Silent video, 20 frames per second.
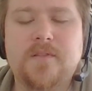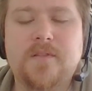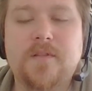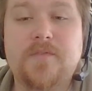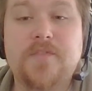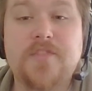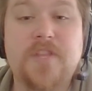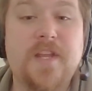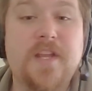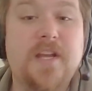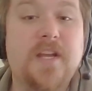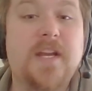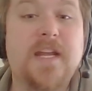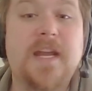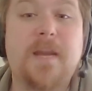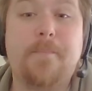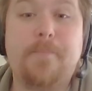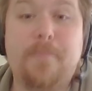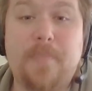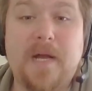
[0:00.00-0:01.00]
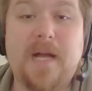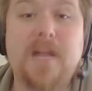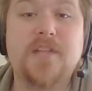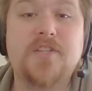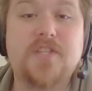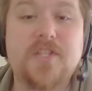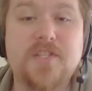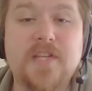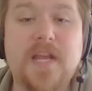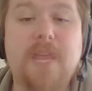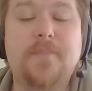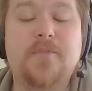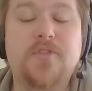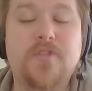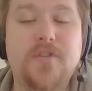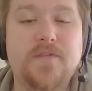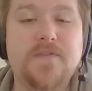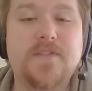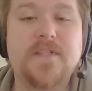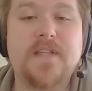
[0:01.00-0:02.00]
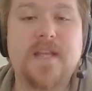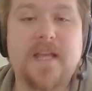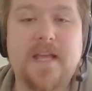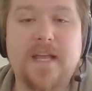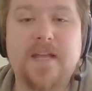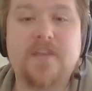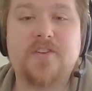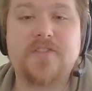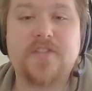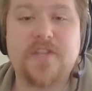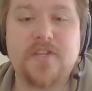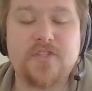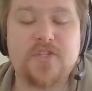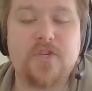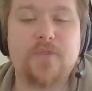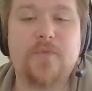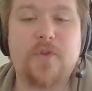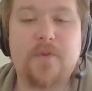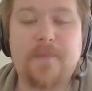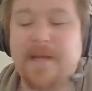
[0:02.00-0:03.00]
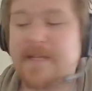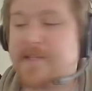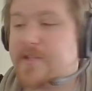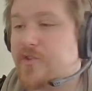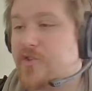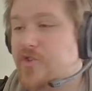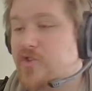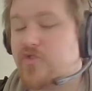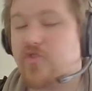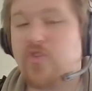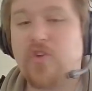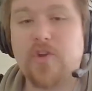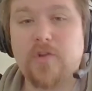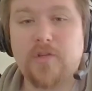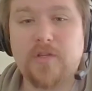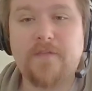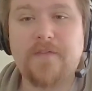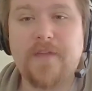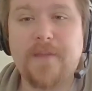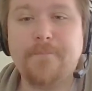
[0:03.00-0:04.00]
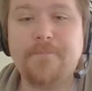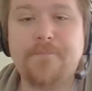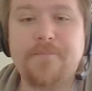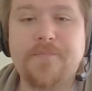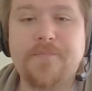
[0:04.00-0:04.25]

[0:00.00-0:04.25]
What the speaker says: So they're going to get a bunch of saber-tooths to their hand, because I assume they're about to destroy all of them.